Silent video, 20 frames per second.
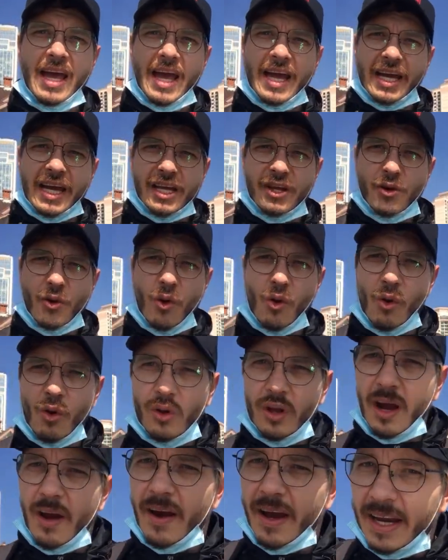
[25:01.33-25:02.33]
Can you all
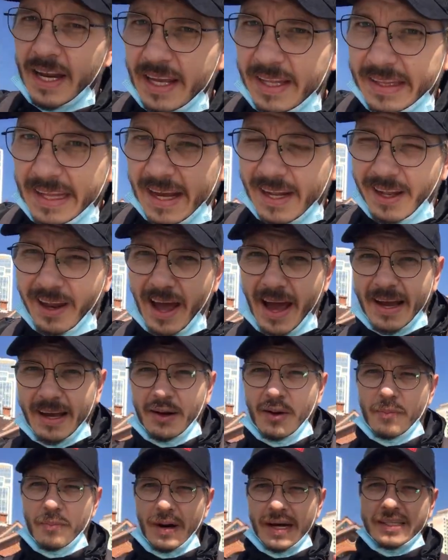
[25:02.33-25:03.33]
go and hit that like
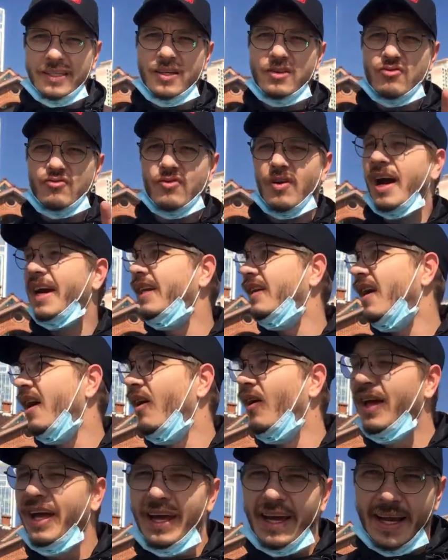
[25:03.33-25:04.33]
button right
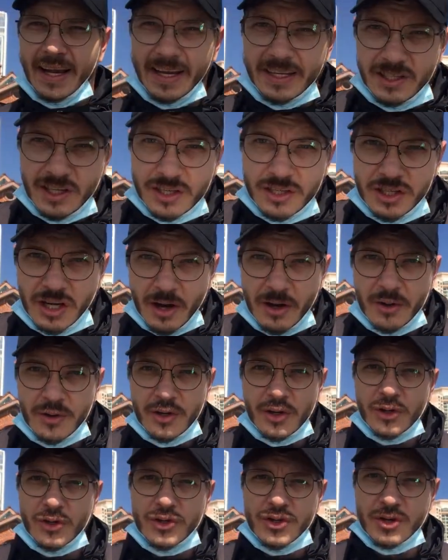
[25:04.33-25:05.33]
now? Let's just show
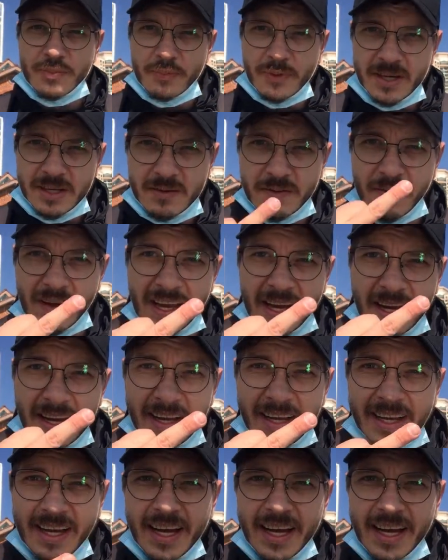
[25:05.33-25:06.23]
YouTube this finger.